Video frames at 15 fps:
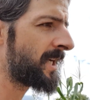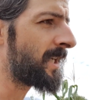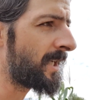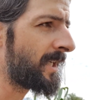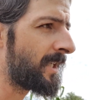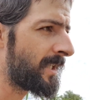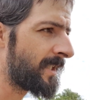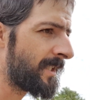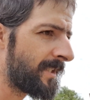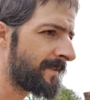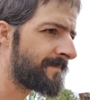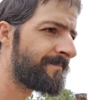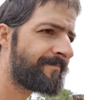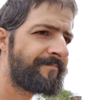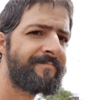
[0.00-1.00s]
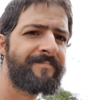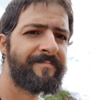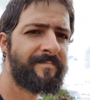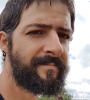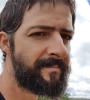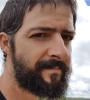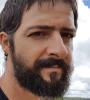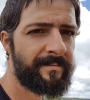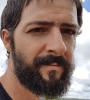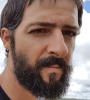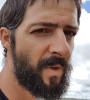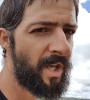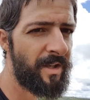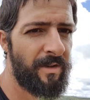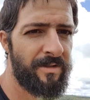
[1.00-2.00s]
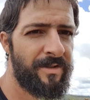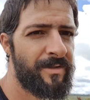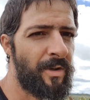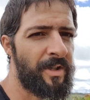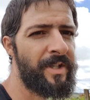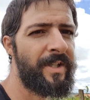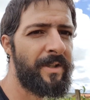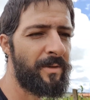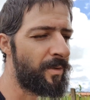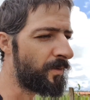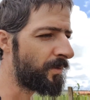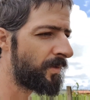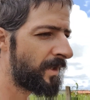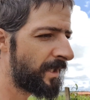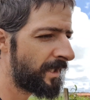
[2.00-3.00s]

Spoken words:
you know, stocking it all,